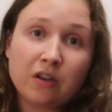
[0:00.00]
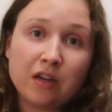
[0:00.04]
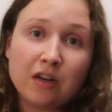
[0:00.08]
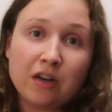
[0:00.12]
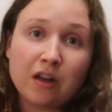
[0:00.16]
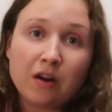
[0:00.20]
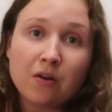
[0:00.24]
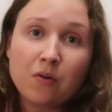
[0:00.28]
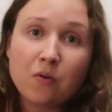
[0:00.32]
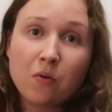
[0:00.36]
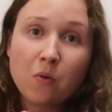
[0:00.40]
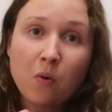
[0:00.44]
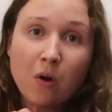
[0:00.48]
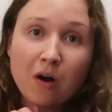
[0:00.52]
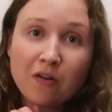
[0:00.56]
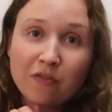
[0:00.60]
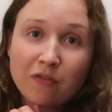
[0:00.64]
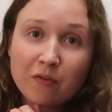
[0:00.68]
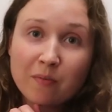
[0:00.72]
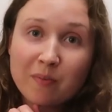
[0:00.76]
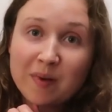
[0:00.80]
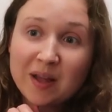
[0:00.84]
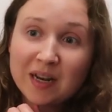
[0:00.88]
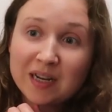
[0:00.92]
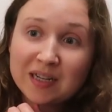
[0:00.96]
you know,
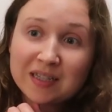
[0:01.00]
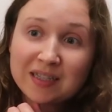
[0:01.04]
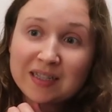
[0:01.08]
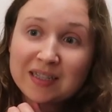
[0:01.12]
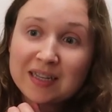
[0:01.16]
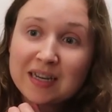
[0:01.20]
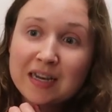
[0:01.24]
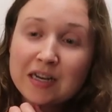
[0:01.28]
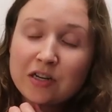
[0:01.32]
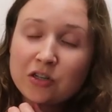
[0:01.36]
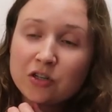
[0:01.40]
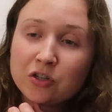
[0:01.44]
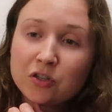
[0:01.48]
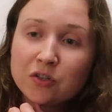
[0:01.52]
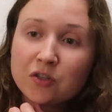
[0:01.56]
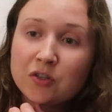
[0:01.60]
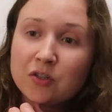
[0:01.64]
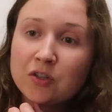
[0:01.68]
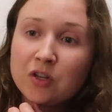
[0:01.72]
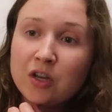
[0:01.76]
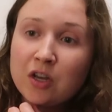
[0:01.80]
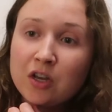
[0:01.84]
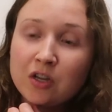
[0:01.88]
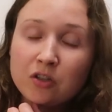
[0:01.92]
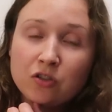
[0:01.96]
quaffability,
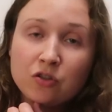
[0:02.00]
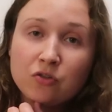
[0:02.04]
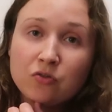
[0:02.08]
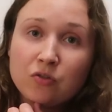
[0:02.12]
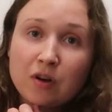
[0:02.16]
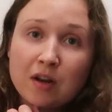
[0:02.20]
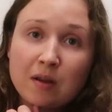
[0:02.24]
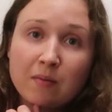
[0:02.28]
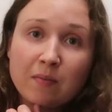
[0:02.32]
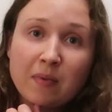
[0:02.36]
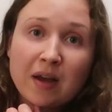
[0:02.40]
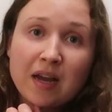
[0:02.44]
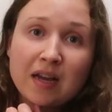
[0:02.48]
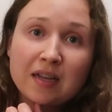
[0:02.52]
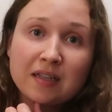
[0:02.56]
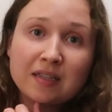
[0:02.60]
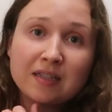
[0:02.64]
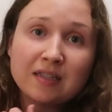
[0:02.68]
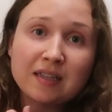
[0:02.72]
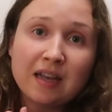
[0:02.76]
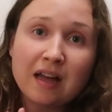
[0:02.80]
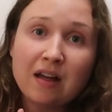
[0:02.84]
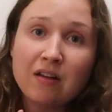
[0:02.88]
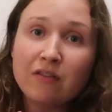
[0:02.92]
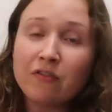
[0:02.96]
just to drink by
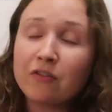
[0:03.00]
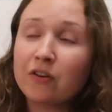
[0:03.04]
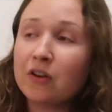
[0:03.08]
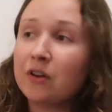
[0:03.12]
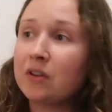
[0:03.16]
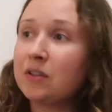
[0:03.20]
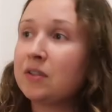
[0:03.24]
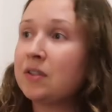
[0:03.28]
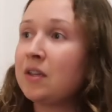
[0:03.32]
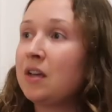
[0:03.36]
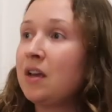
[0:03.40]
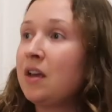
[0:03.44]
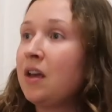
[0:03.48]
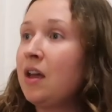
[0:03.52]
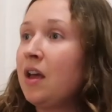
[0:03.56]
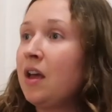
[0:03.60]
itself. Because